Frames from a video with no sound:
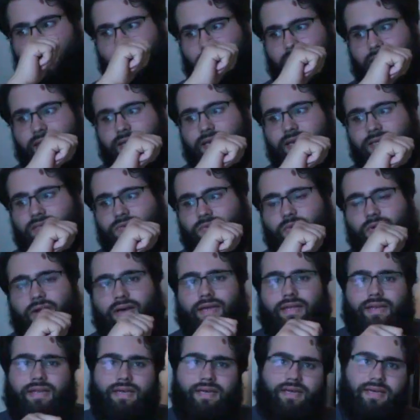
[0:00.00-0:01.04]
And guess
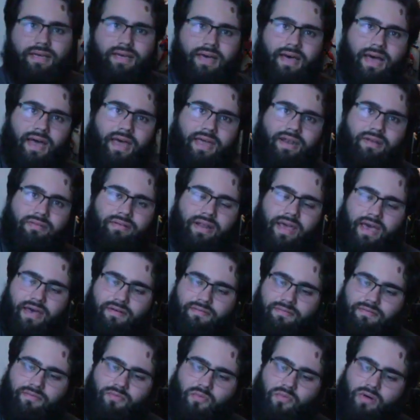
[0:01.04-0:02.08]
what? I don't
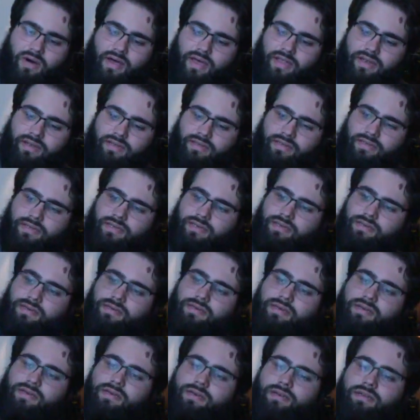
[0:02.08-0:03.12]
have one,
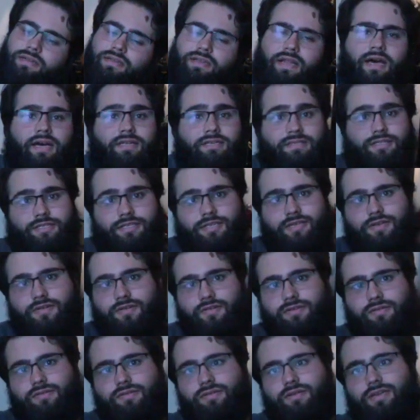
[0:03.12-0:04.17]
not
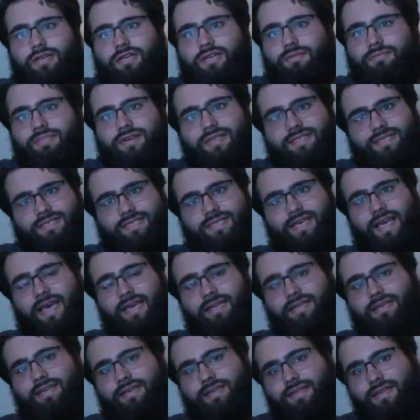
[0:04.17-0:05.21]
two, but
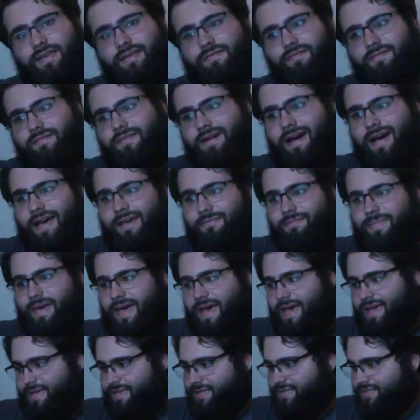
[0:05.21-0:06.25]
technically 5
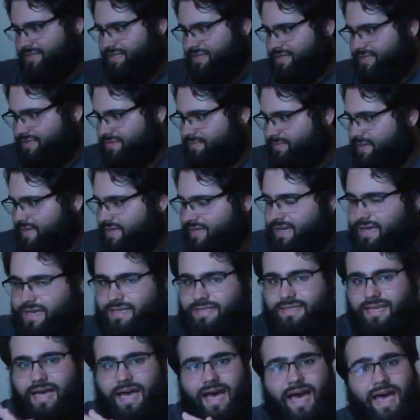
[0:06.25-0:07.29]
packages
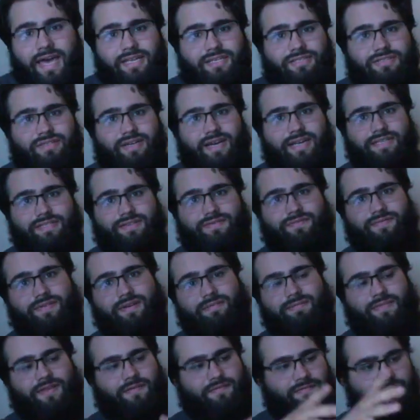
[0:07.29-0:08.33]
because I tried to
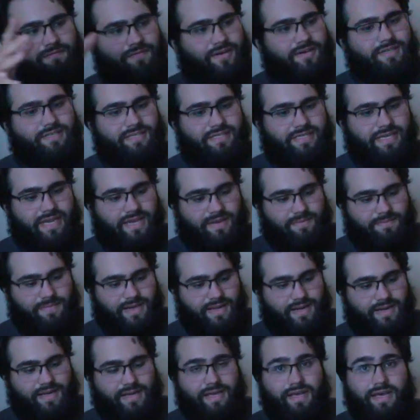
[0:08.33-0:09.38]
film the first
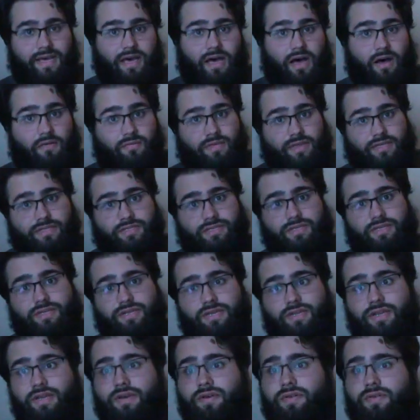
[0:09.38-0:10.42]
segment of this
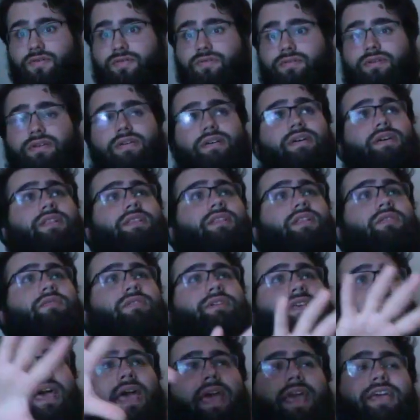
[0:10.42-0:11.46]
new
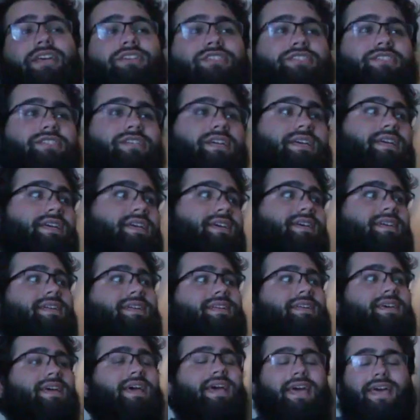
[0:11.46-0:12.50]

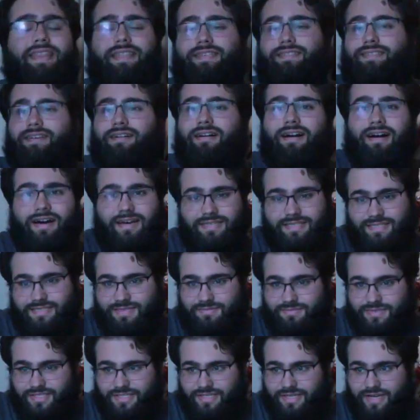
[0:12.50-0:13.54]
location and this
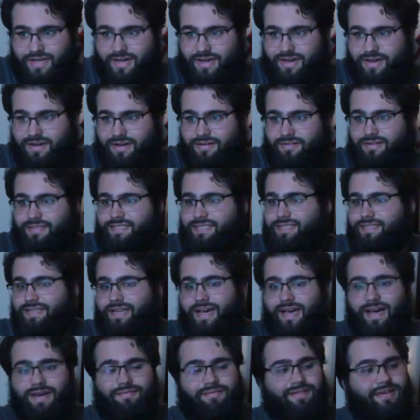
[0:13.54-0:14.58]
awesome show and
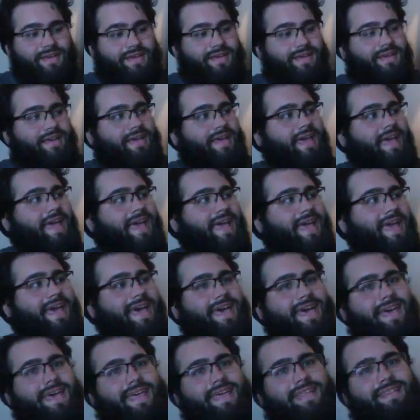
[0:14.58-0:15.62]
stuff,
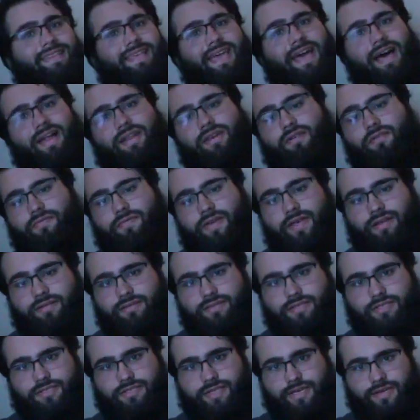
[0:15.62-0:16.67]
and the audio
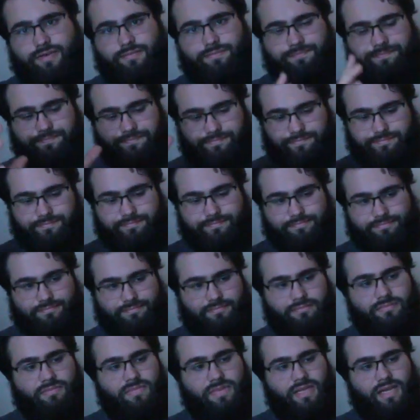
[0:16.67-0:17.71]
failed. So,
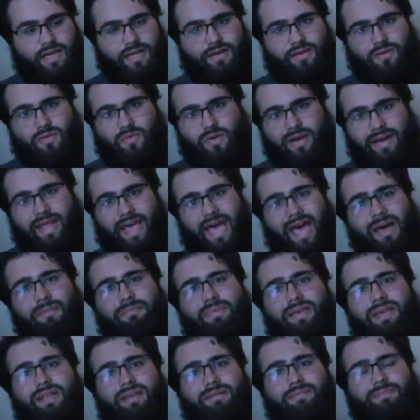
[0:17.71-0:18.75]
I don't know what
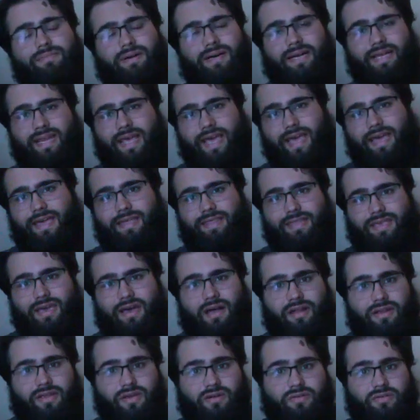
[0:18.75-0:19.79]
happened, but hey, the
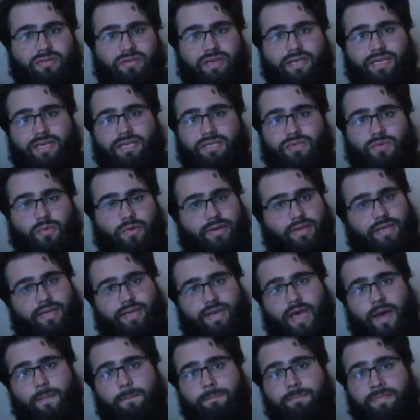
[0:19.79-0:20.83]
audio is working
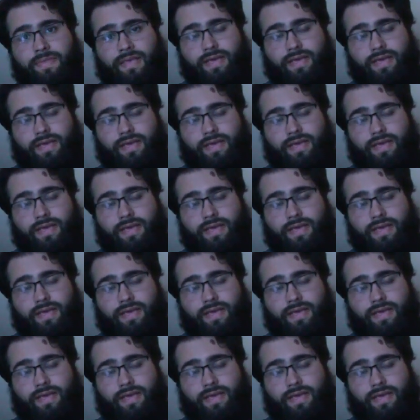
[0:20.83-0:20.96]
now.